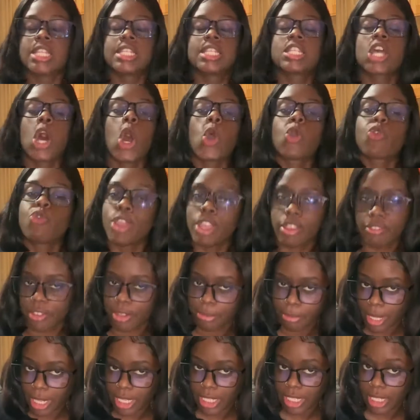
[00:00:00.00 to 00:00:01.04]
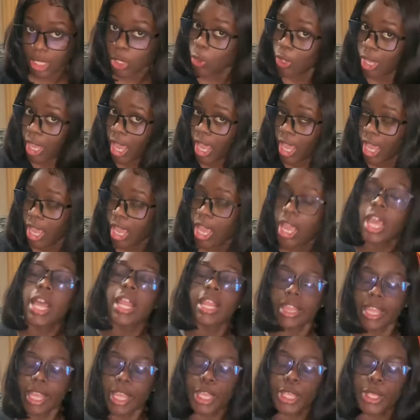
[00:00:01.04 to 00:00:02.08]
This is how Raven makes it, okay?
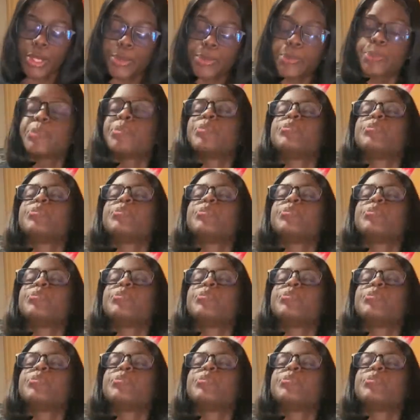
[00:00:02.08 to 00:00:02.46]
Thank you.